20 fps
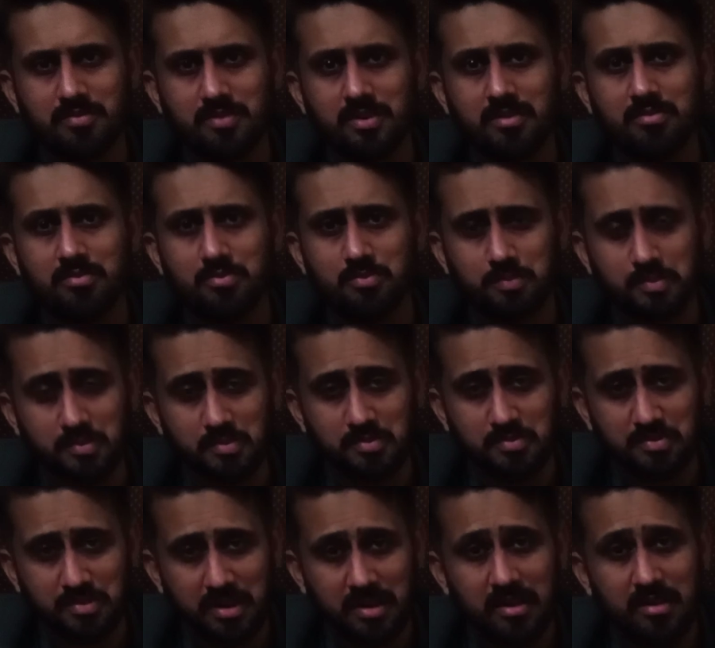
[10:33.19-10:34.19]
feel
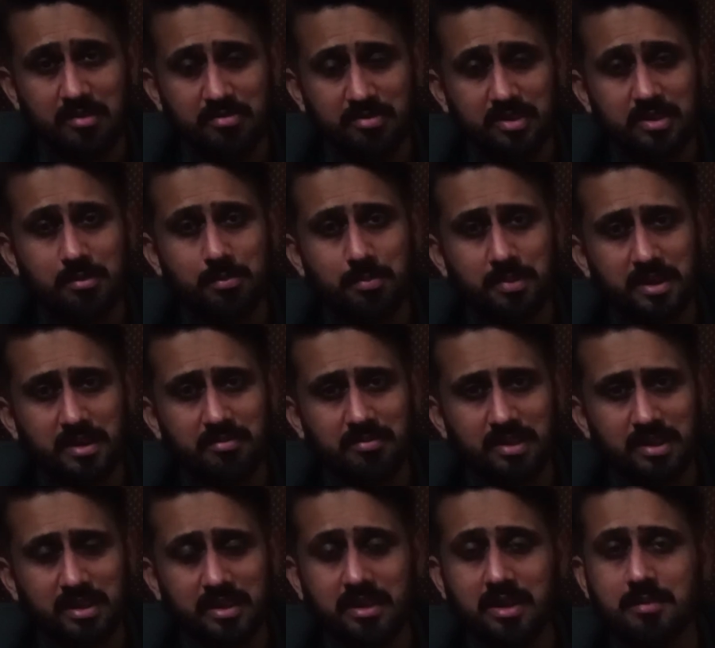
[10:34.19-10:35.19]
pain
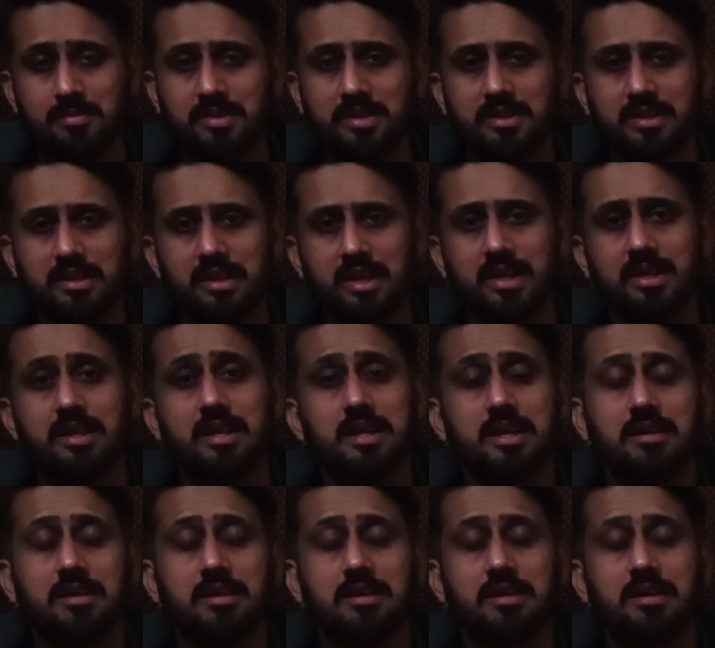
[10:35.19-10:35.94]
when he comes in the light.